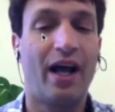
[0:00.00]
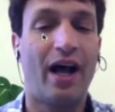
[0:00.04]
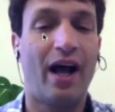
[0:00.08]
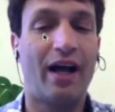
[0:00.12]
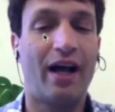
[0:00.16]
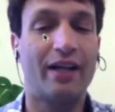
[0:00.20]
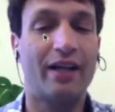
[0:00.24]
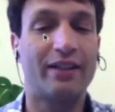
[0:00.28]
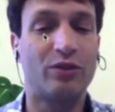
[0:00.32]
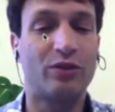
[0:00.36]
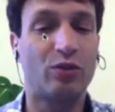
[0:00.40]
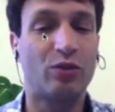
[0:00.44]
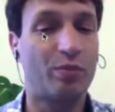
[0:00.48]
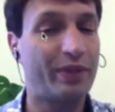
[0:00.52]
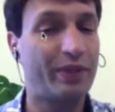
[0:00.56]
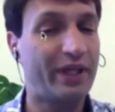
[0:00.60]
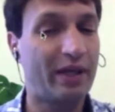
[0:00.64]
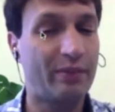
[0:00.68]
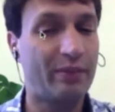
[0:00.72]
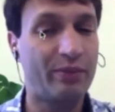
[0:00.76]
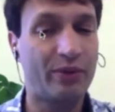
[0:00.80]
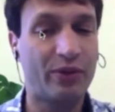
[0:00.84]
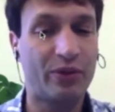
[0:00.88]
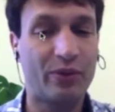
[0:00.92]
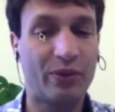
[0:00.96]
uh, that will
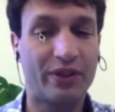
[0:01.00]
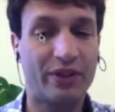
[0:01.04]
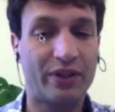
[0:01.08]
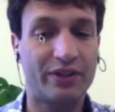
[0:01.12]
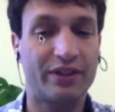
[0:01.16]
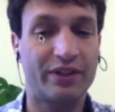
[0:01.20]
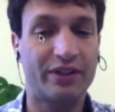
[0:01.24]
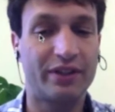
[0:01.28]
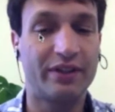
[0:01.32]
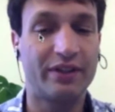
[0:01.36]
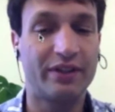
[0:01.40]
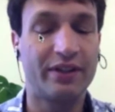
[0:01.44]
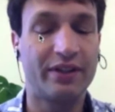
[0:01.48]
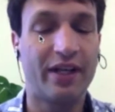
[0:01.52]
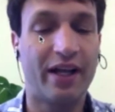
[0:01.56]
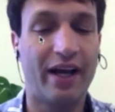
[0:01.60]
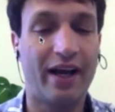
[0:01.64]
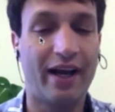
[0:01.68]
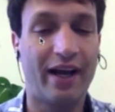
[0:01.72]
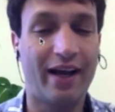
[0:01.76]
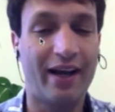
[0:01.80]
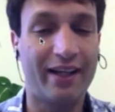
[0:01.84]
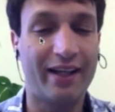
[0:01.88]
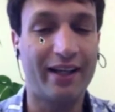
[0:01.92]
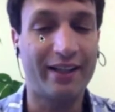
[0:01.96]
pick up your question
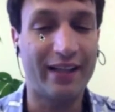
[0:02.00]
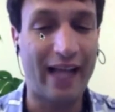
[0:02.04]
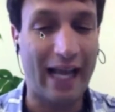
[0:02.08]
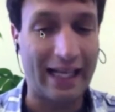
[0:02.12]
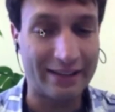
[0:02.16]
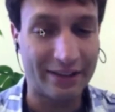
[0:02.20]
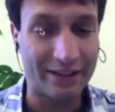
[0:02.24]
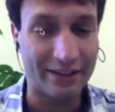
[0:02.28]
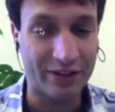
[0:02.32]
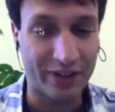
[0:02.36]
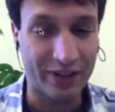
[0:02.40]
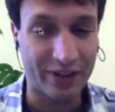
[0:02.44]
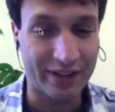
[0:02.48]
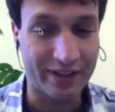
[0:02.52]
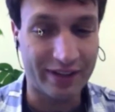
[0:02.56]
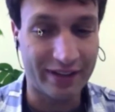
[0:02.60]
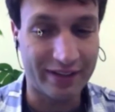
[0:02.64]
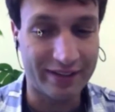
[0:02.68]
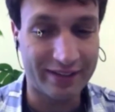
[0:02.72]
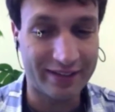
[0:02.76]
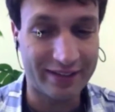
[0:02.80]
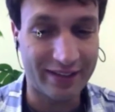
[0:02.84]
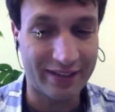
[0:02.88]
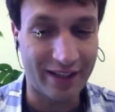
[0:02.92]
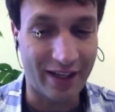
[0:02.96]
uh, and answer it.
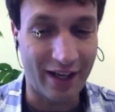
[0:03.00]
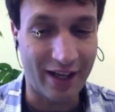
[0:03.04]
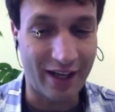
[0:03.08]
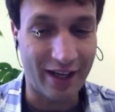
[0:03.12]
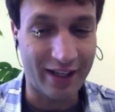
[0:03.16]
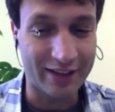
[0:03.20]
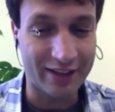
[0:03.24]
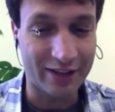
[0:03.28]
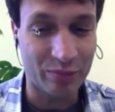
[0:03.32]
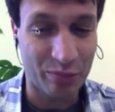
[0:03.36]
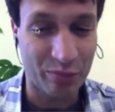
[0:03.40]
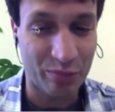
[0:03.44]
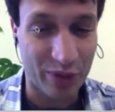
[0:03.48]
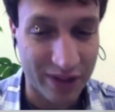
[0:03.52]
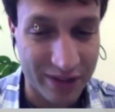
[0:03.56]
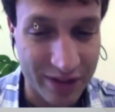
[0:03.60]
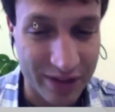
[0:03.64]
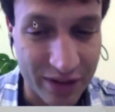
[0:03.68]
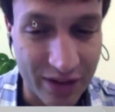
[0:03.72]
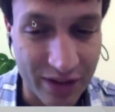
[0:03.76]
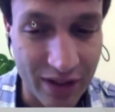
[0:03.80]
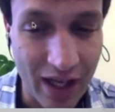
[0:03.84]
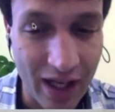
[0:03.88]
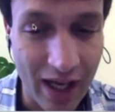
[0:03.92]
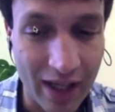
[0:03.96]
It's uh, it's
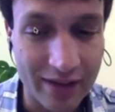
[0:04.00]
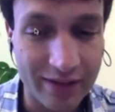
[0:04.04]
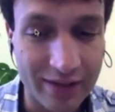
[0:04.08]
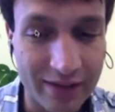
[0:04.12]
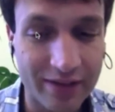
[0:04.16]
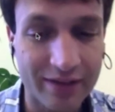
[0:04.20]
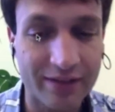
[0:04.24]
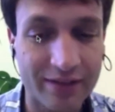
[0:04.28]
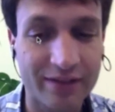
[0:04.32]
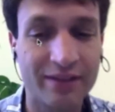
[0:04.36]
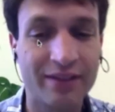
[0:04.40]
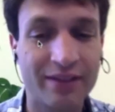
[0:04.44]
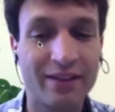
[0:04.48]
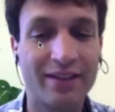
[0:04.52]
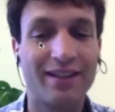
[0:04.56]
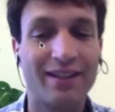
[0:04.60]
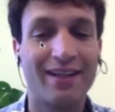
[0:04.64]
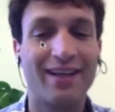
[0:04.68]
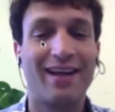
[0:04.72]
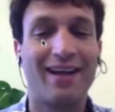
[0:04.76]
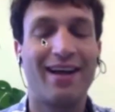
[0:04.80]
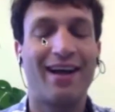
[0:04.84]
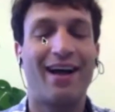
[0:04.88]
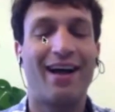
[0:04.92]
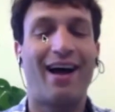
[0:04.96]
personalized,
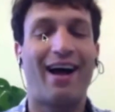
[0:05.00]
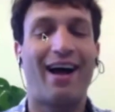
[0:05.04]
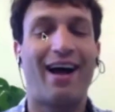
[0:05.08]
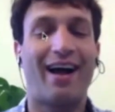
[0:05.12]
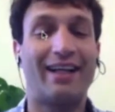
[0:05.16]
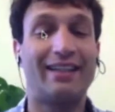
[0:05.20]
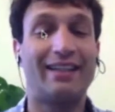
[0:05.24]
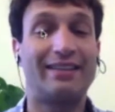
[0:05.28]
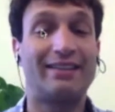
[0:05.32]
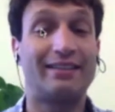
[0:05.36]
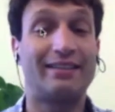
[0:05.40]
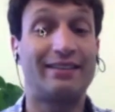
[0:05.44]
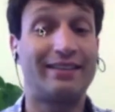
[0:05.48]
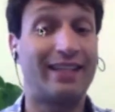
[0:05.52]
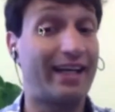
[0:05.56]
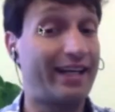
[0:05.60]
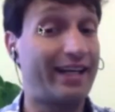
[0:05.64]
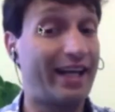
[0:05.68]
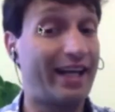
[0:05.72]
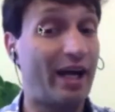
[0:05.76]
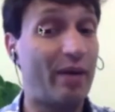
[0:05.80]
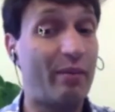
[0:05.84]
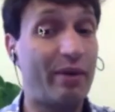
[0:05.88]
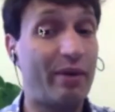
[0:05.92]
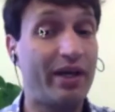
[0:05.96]
uh, it's
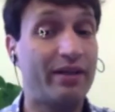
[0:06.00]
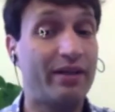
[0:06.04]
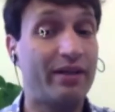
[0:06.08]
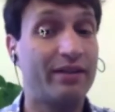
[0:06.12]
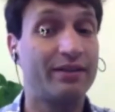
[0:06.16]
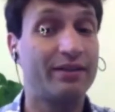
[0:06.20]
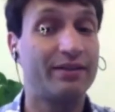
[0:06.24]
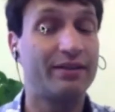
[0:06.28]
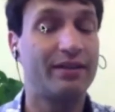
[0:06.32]
dynamic,